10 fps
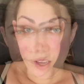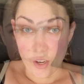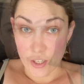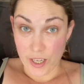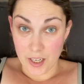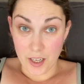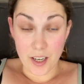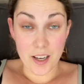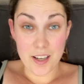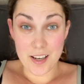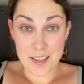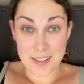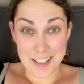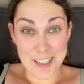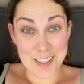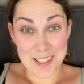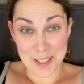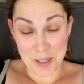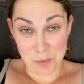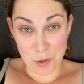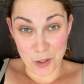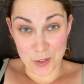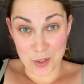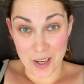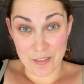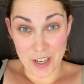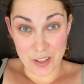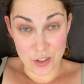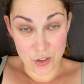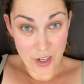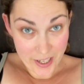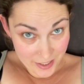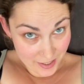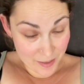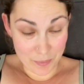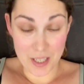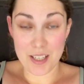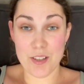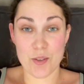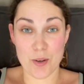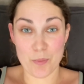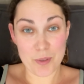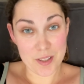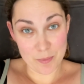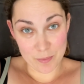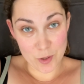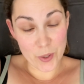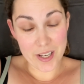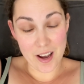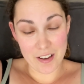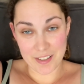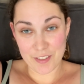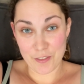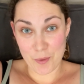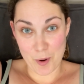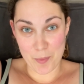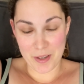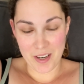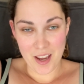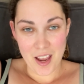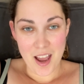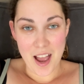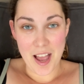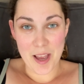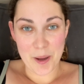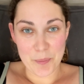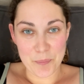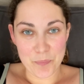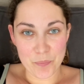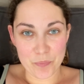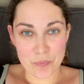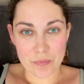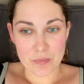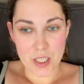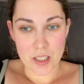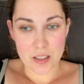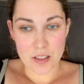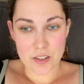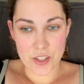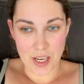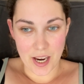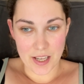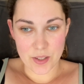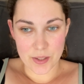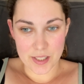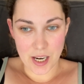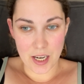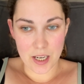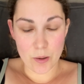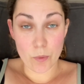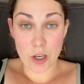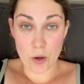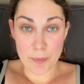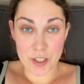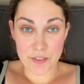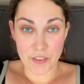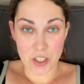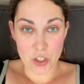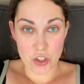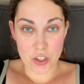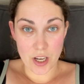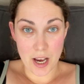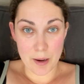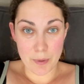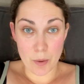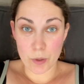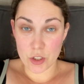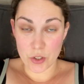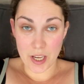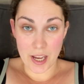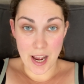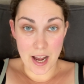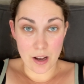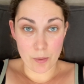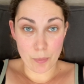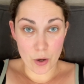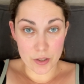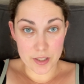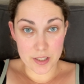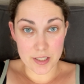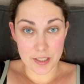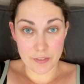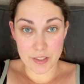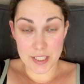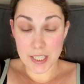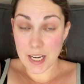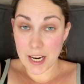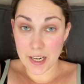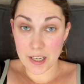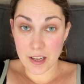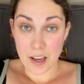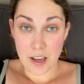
Okay, he is in a silly mood, so I've now distracted him in his room with some toy cars for a moment. So yeah, as I was saying, we're almost finished, and we do get our box delivered today.